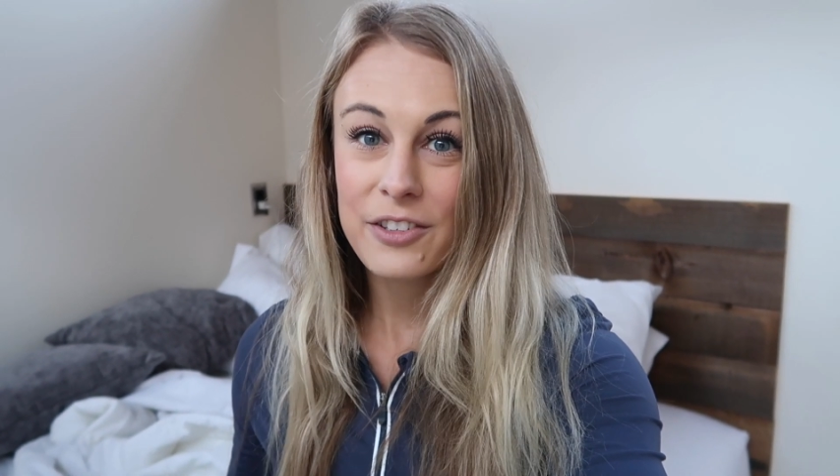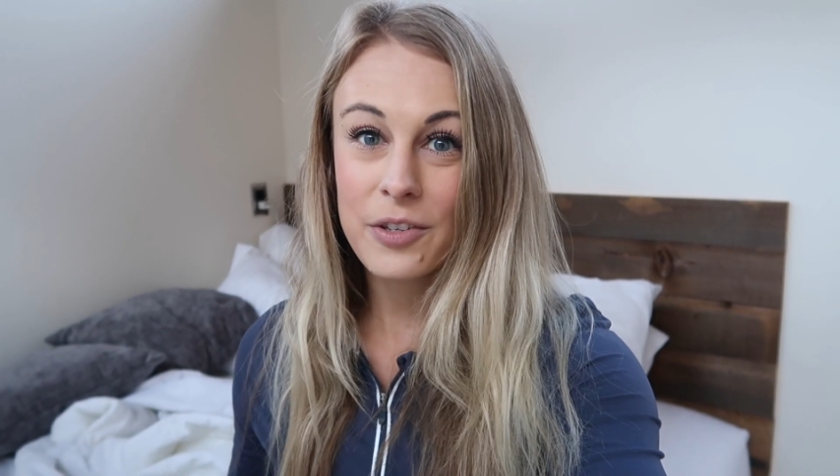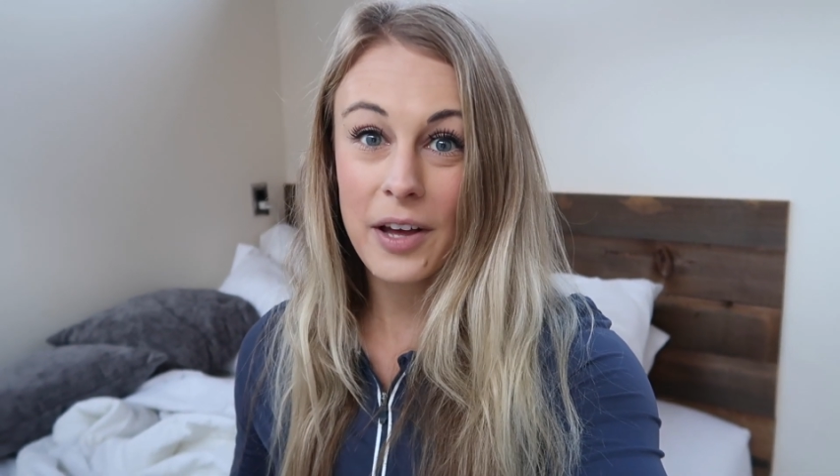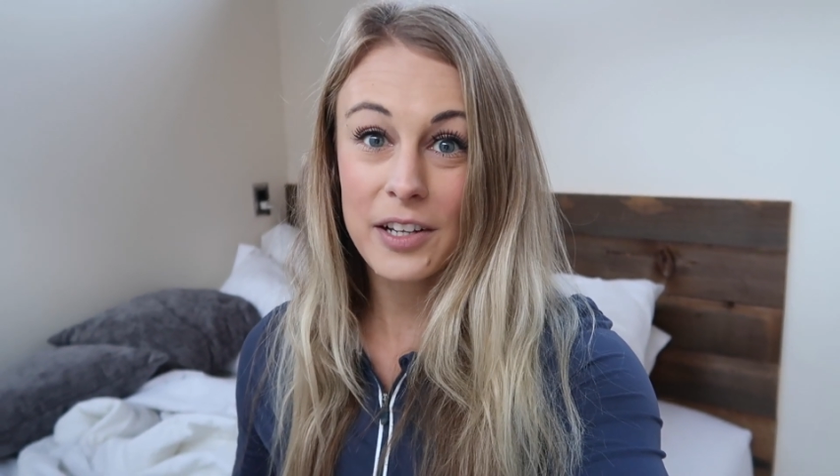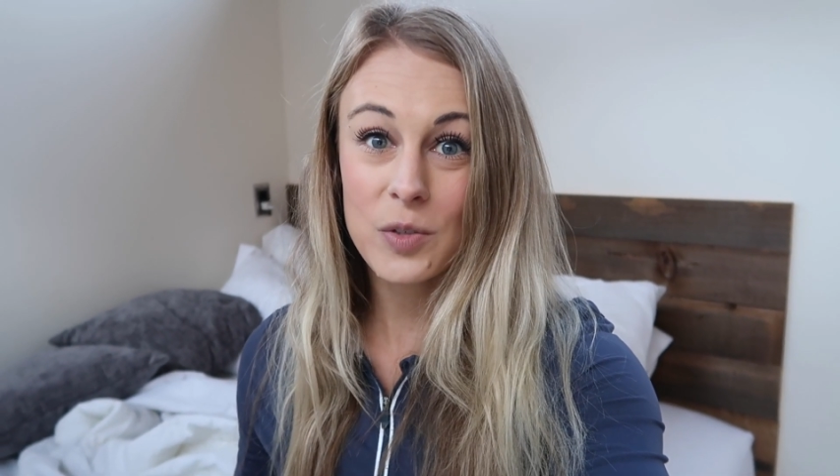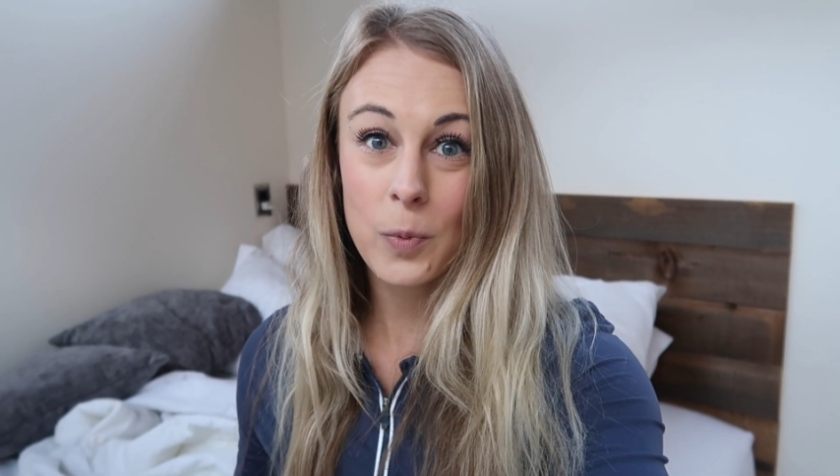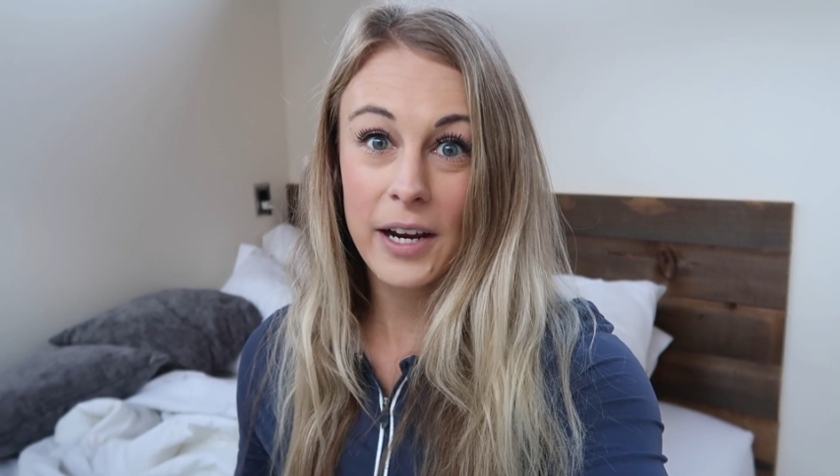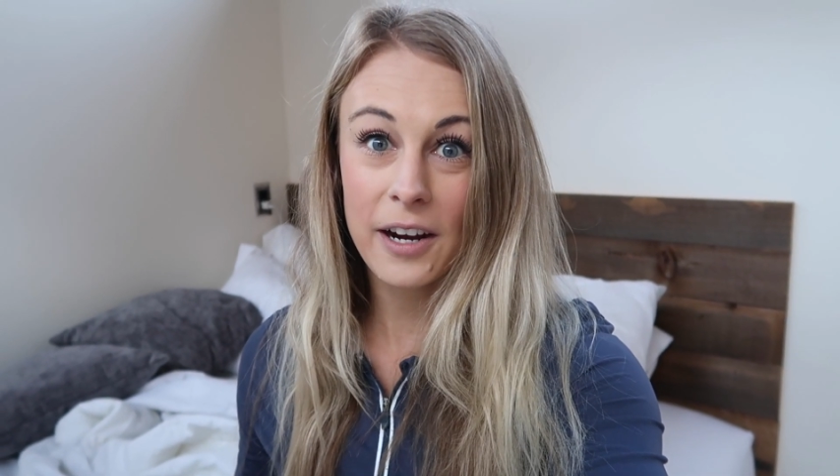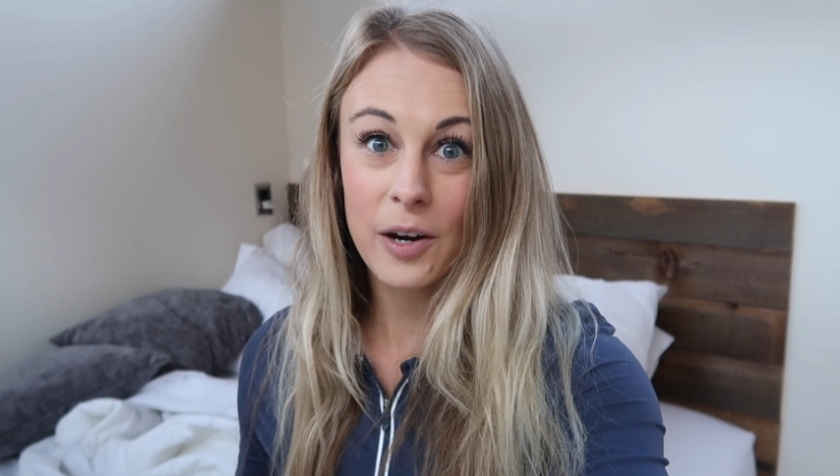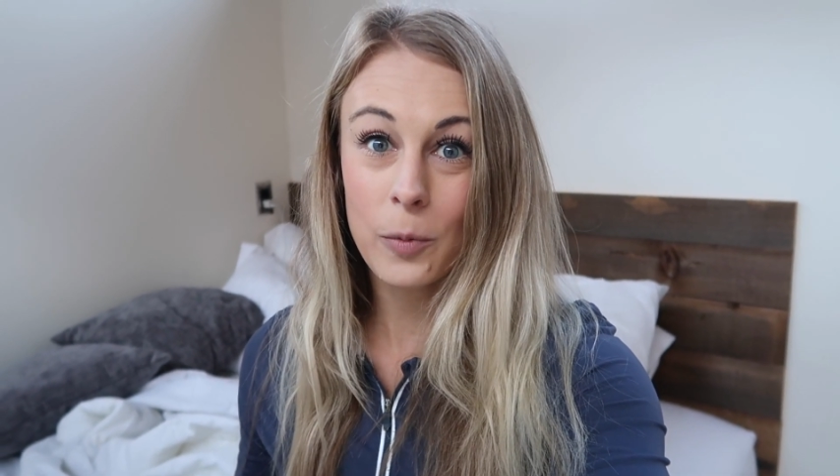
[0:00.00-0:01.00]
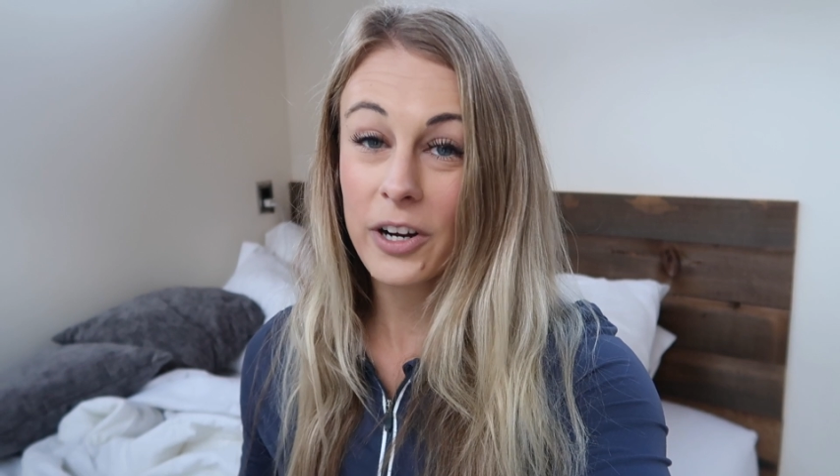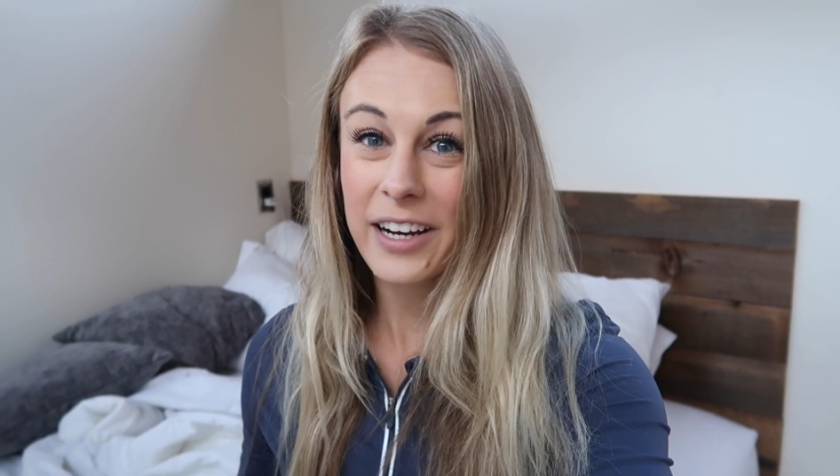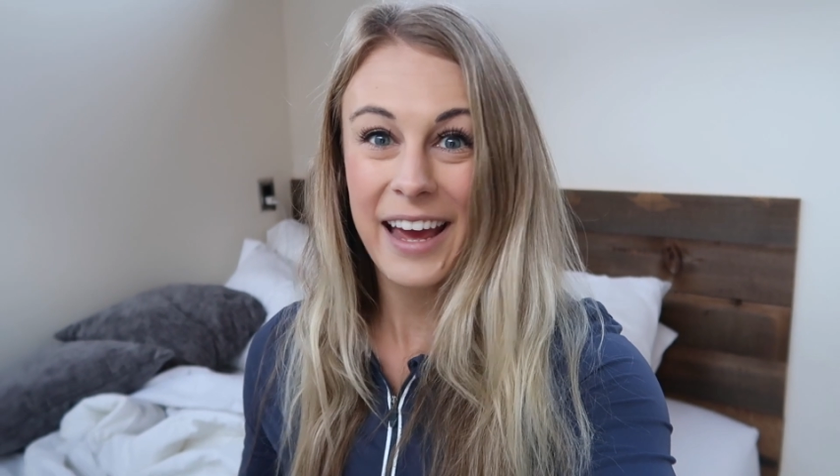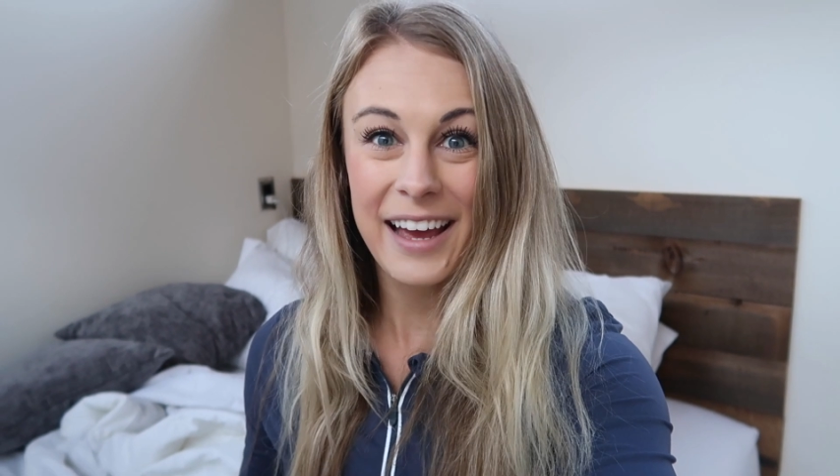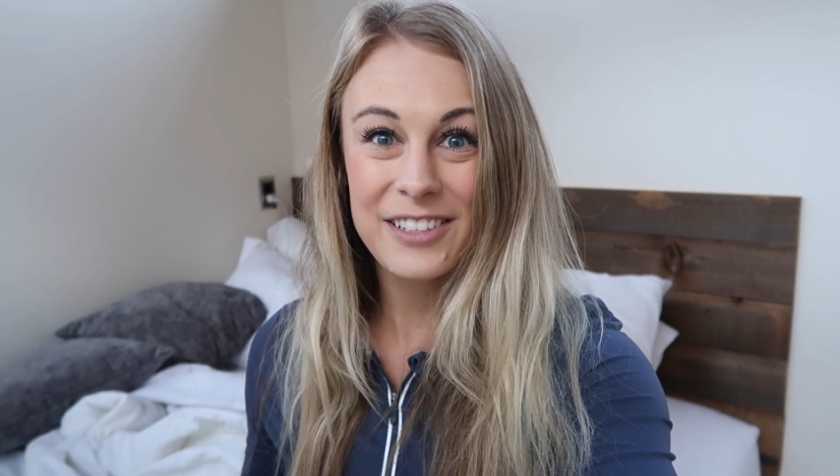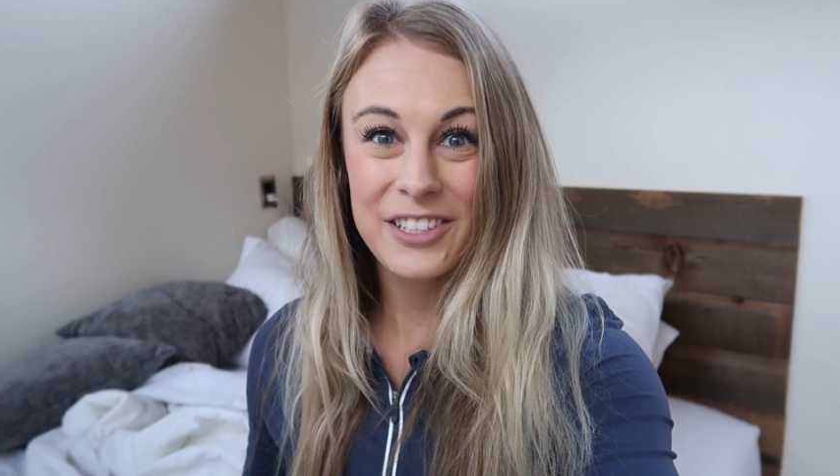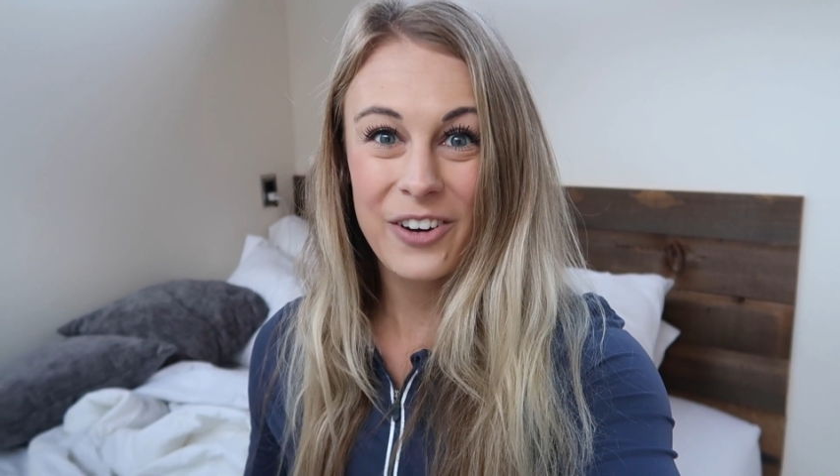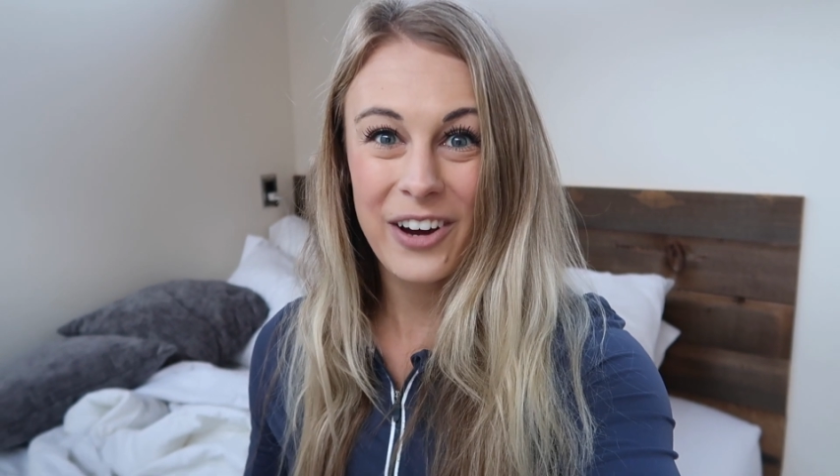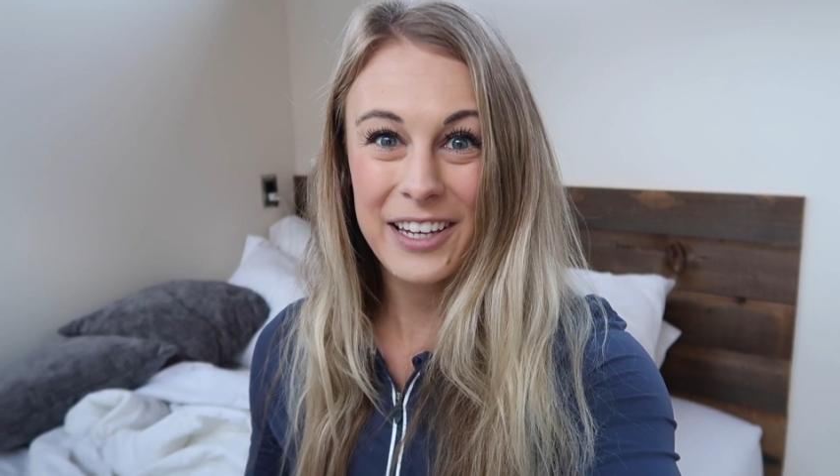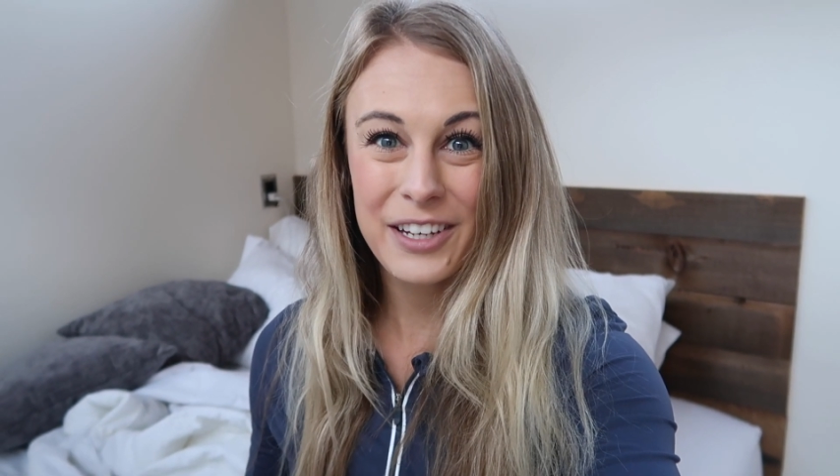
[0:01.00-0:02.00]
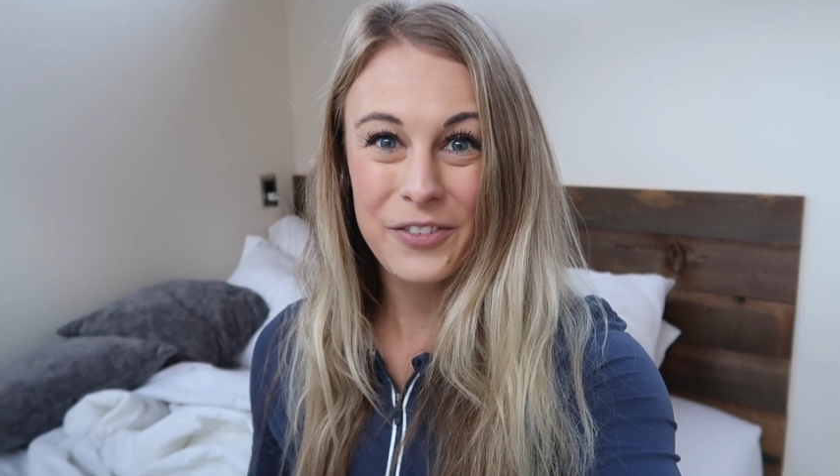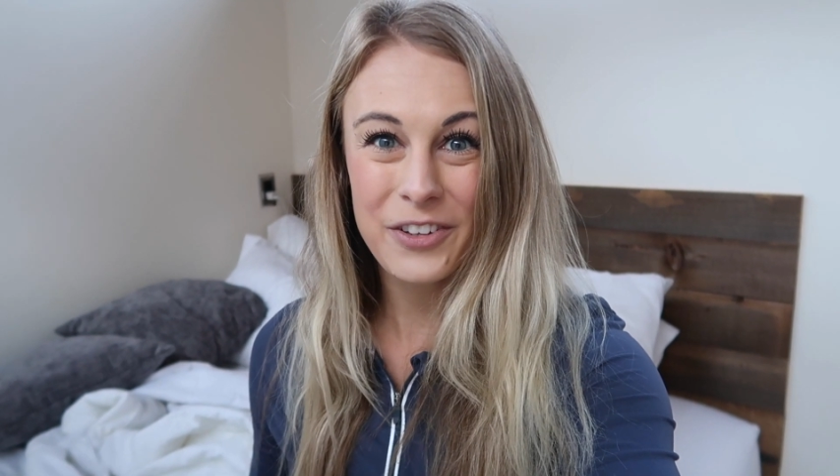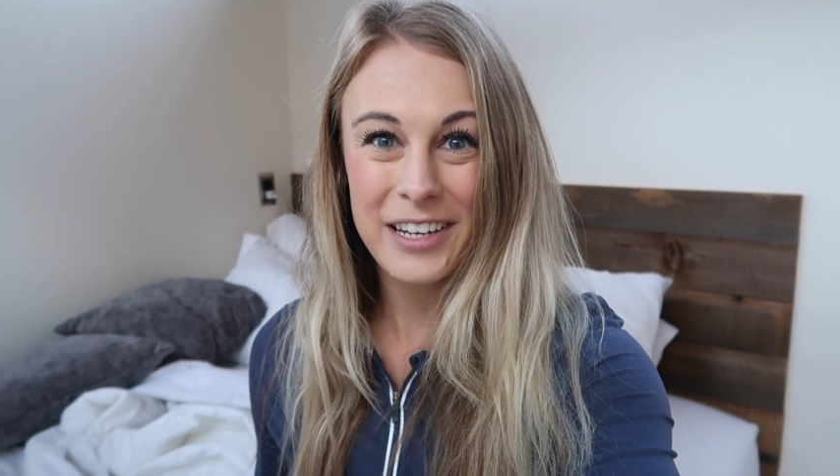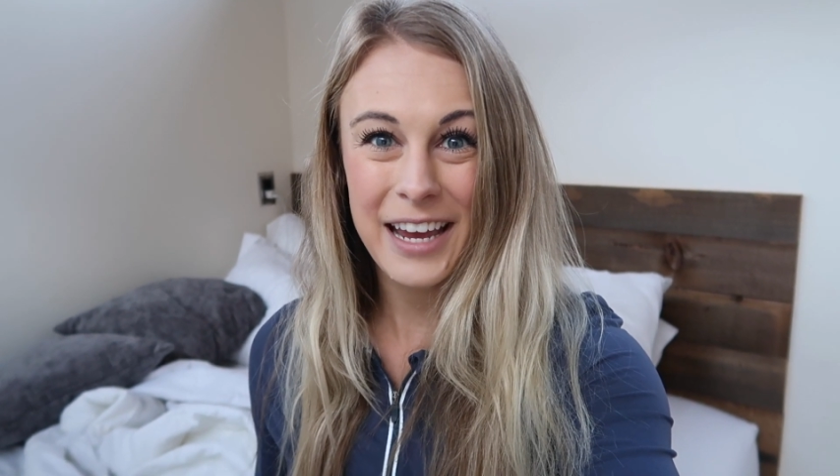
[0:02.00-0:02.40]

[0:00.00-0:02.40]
So that's where we're gonna head to go hiking for the